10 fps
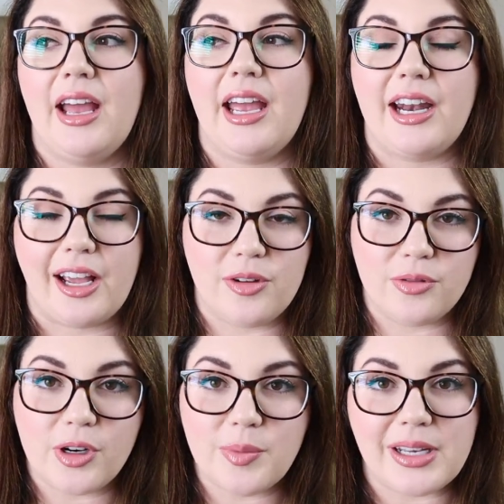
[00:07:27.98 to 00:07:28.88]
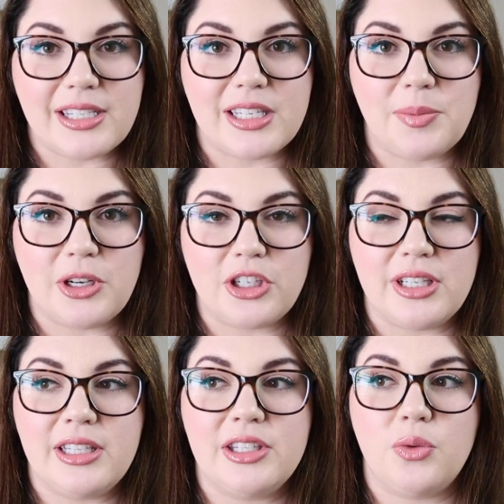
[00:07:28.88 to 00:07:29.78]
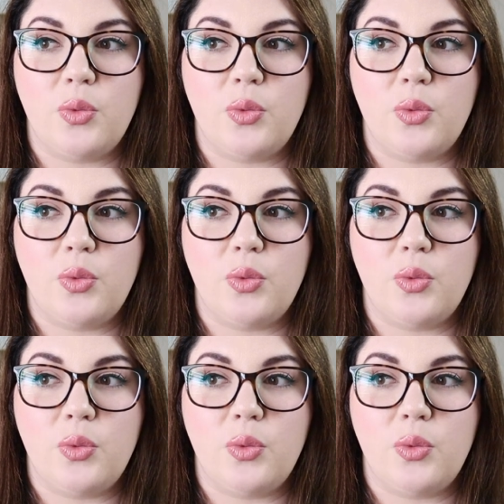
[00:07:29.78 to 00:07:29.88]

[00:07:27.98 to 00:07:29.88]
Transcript: and I confirmed my suspicions,